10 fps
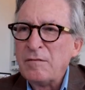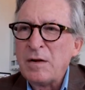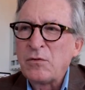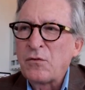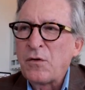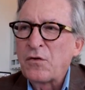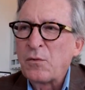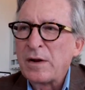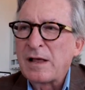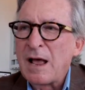And he was the first
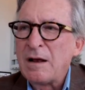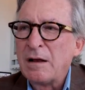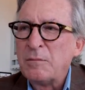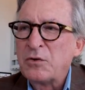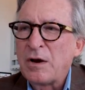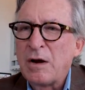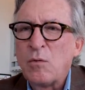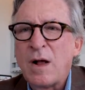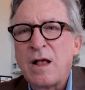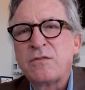one, kind of the
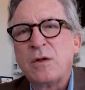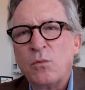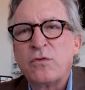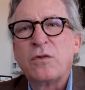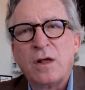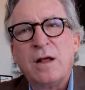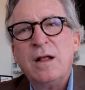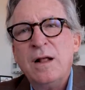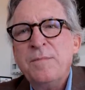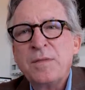libertarian-wise, that was
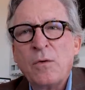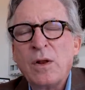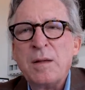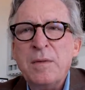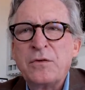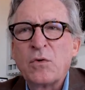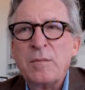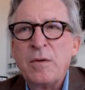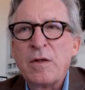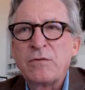really a mentor to
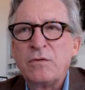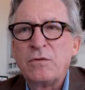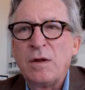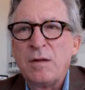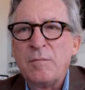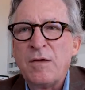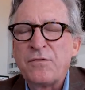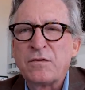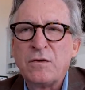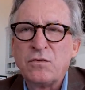me when I was in
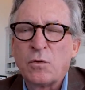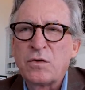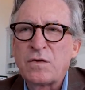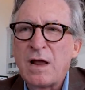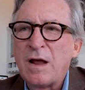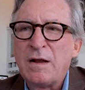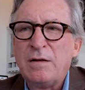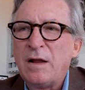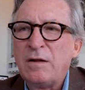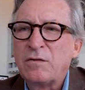Memphis and Georgetown
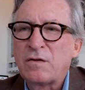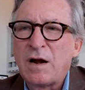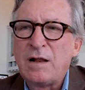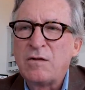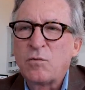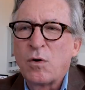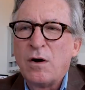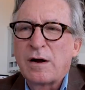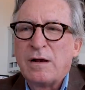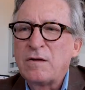and studied his
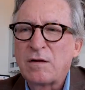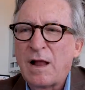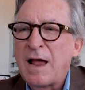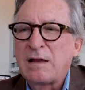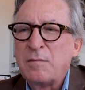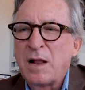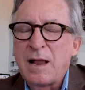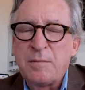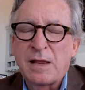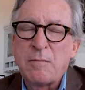work and just liked him a lot.
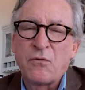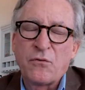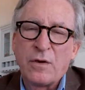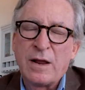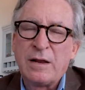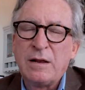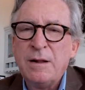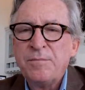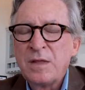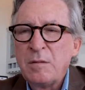He became a friend,
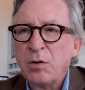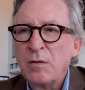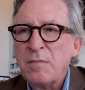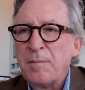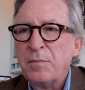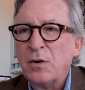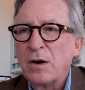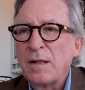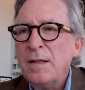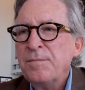ignored my book.